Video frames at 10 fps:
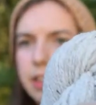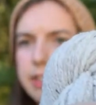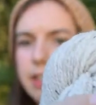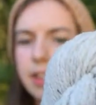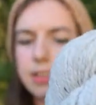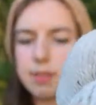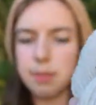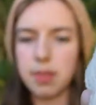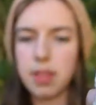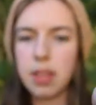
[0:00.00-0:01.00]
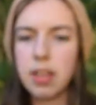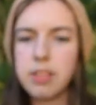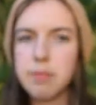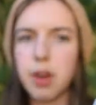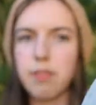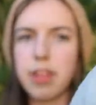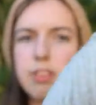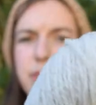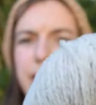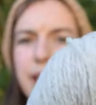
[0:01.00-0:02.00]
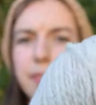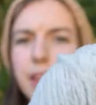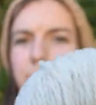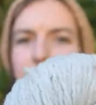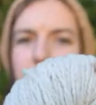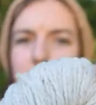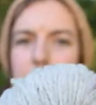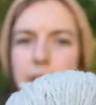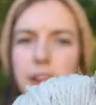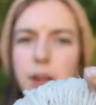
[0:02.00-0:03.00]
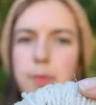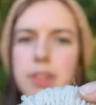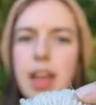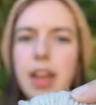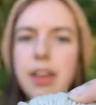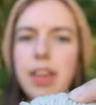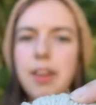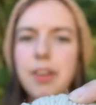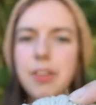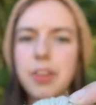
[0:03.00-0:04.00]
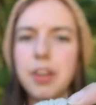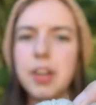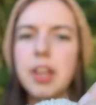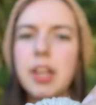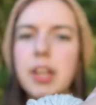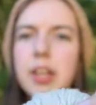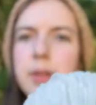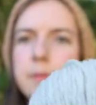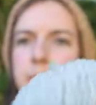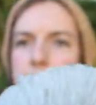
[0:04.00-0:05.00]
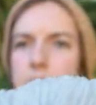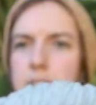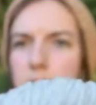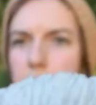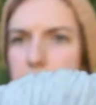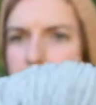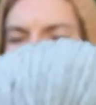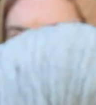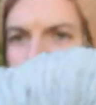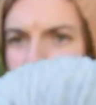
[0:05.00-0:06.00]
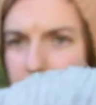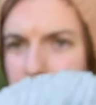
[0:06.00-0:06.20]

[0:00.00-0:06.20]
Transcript: it's got some dark flecks, which I really like. I think it helps to add character, because it's not a straight,